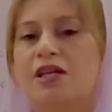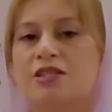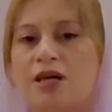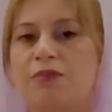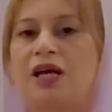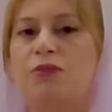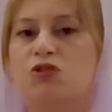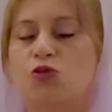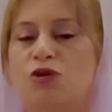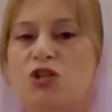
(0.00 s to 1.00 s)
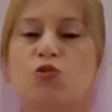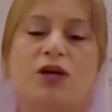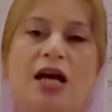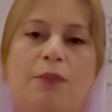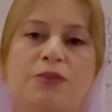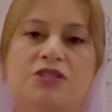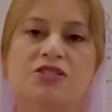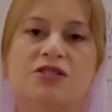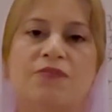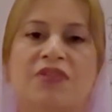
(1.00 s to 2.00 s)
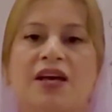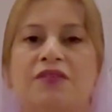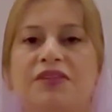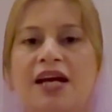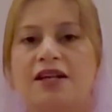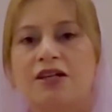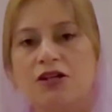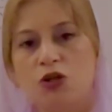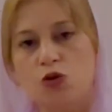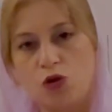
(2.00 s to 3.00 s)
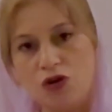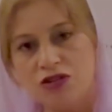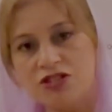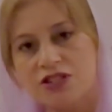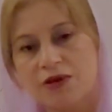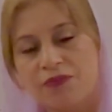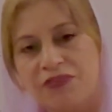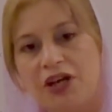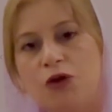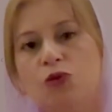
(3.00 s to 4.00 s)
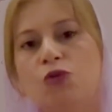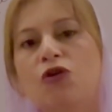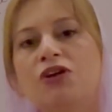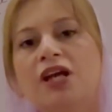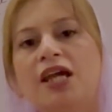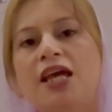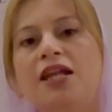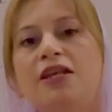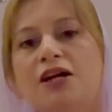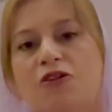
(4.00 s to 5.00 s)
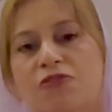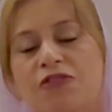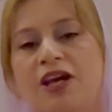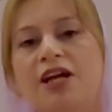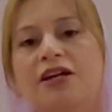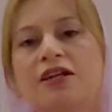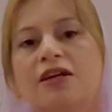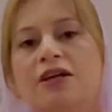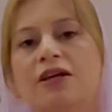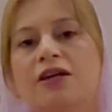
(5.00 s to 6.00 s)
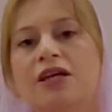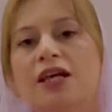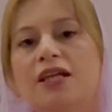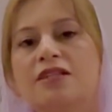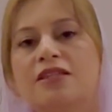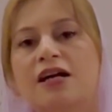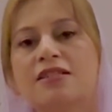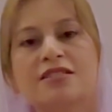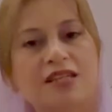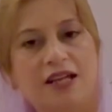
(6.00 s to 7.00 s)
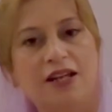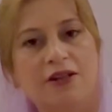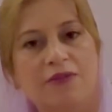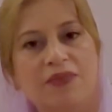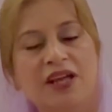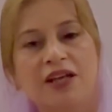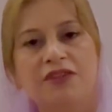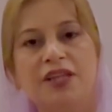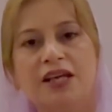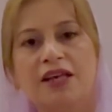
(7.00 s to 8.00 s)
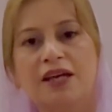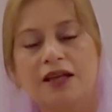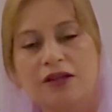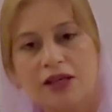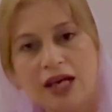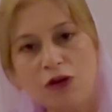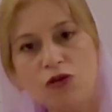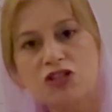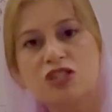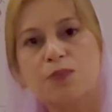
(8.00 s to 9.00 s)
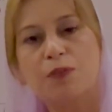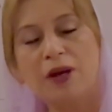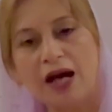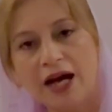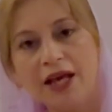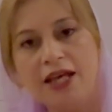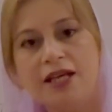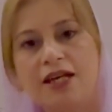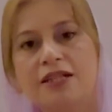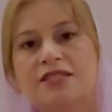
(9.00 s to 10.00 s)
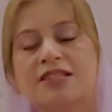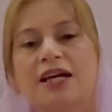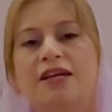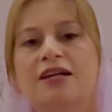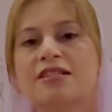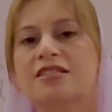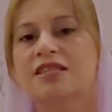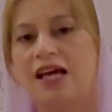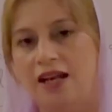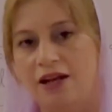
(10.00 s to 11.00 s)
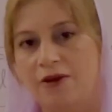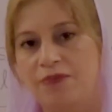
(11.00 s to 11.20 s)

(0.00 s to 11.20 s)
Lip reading: Sometimes students, what happens that neurons, they do not innervate in the cell, they cannot supply inside a cell.